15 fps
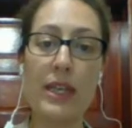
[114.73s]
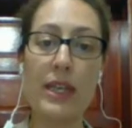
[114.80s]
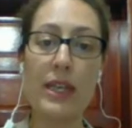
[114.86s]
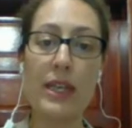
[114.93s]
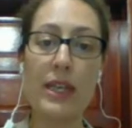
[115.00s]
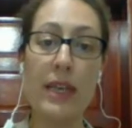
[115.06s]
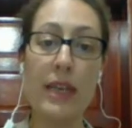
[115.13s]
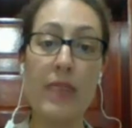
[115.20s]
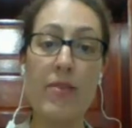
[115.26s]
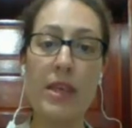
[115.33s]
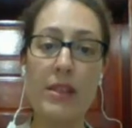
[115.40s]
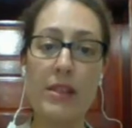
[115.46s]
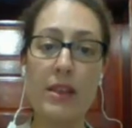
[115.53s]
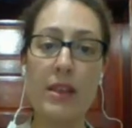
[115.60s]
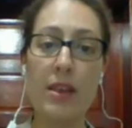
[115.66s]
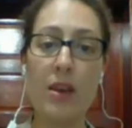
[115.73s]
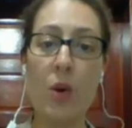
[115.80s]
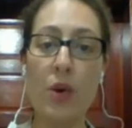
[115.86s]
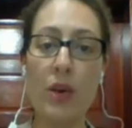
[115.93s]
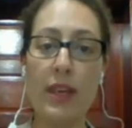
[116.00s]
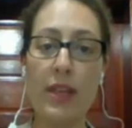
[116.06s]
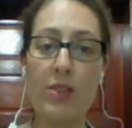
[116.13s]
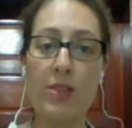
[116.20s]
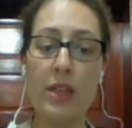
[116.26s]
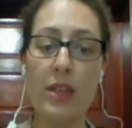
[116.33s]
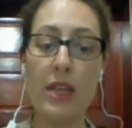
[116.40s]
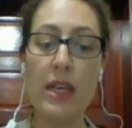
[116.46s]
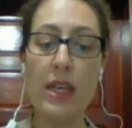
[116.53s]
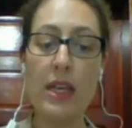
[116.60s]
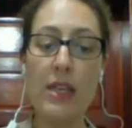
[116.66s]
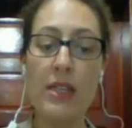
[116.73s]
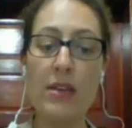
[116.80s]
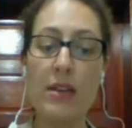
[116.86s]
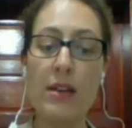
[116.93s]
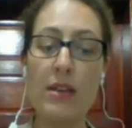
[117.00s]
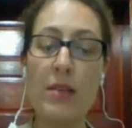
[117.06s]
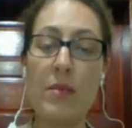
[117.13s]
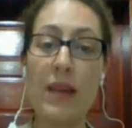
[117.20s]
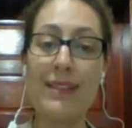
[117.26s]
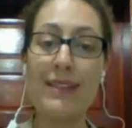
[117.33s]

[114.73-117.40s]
increasing in the whole country, starting by